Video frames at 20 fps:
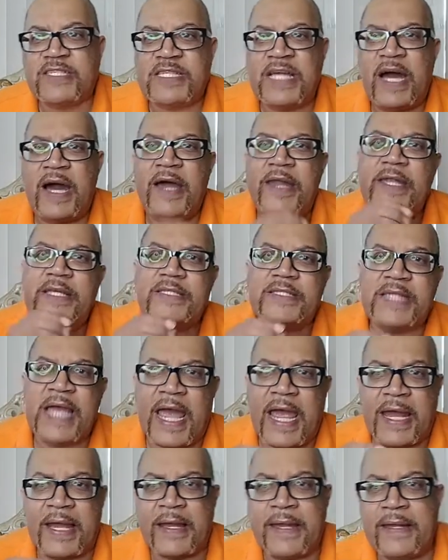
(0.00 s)
Now
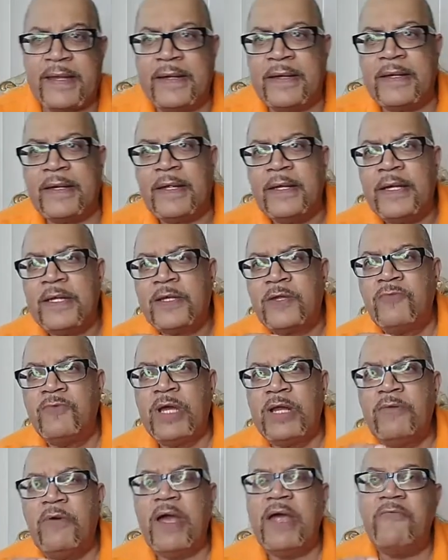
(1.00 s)
understand, to
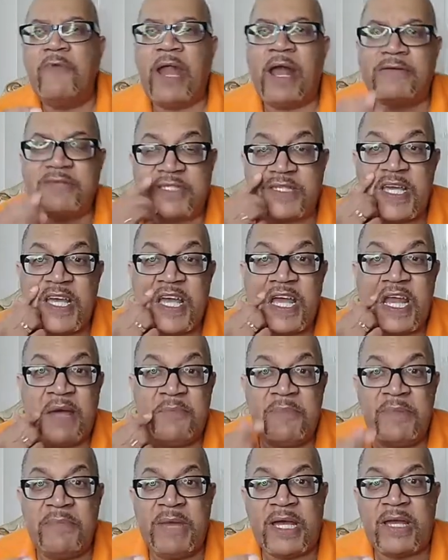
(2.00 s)
reiterate what I was saying, and
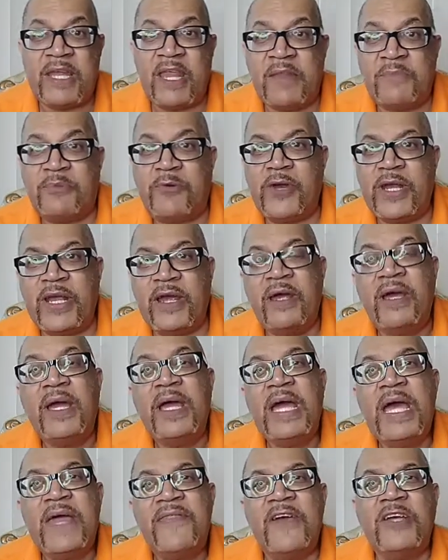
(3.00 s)
I'm making another point here,
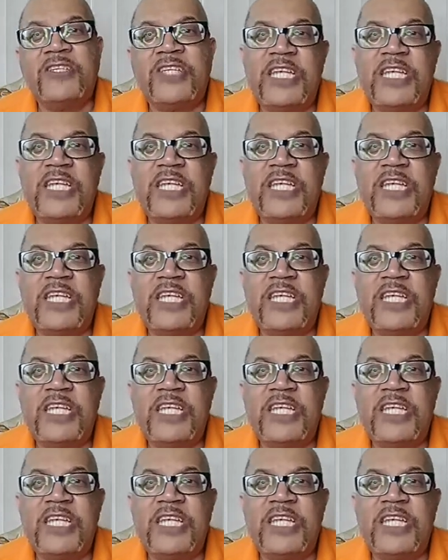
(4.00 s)
there's a